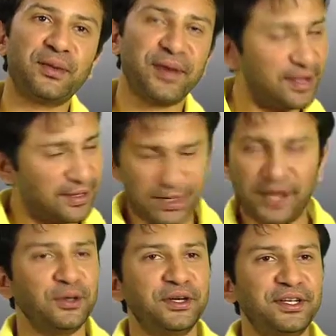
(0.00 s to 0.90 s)
I'm like, I
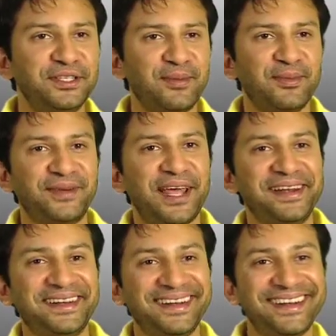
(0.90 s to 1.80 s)
know it is, I'm
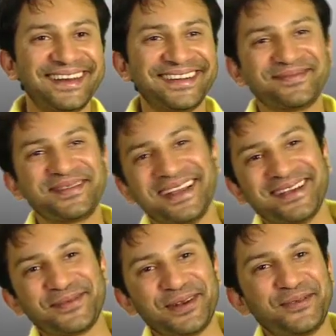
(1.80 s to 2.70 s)
talented, you know,
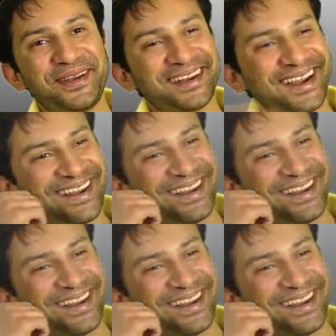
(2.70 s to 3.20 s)
full of it, right?